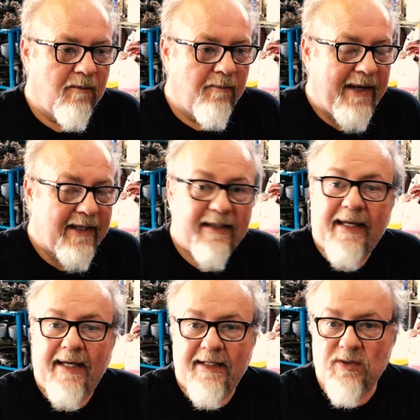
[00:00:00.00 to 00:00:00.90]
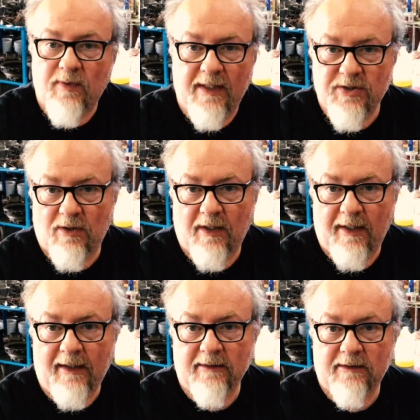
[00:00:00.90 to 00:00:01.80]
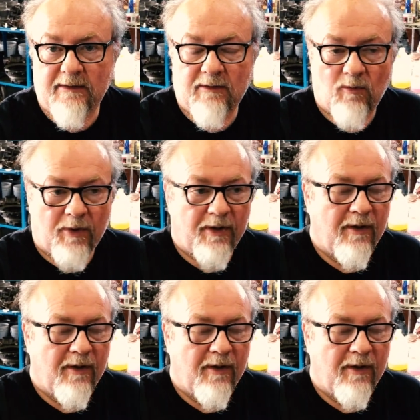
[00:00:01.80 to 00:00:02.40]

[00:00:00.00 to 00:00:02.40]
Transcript: Back in the 80s when I started out working